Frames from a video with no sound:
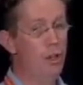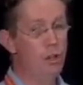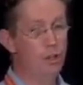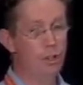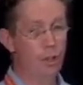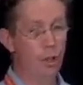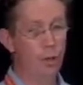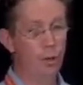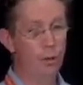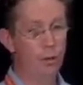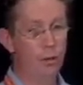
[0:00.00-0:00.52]

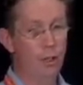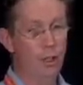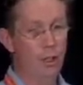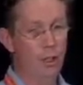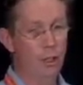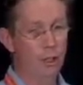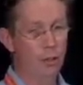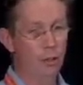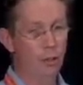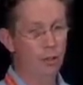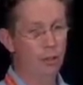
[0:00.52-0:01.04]
So,
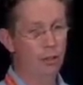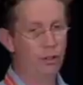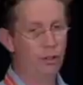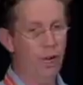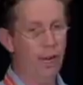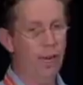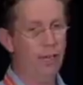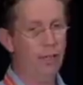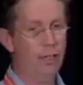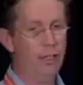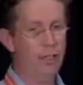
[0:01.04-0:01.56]

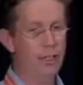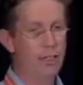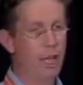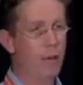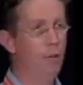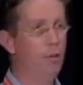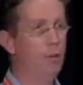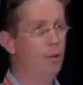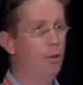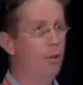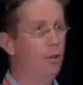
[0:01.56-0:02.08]
creating these
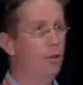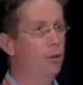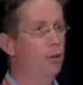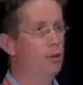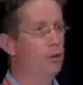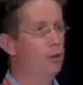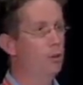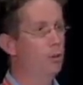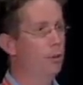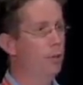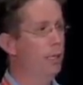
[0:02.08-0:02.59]
SAML
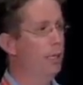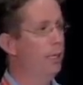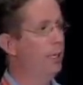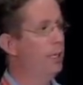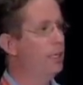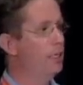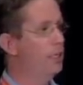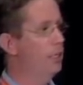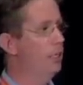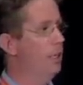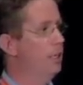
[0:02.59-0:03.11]
tokens or being
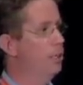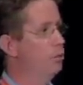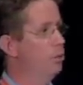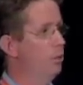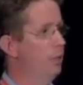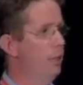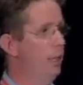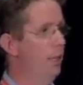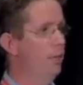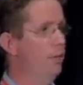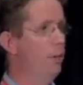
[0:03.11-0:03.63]
an STS
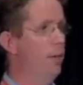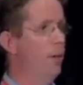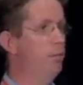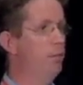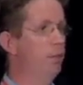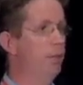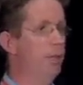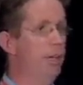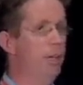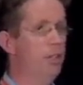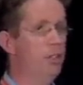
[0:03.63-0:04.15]
within every
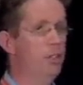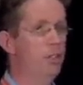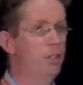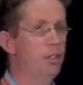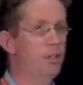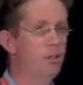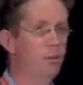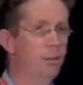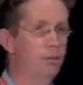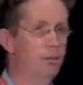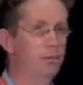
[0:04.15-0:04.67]
application is
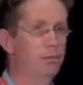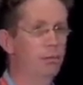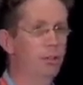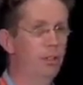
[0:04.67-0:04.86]
sort of,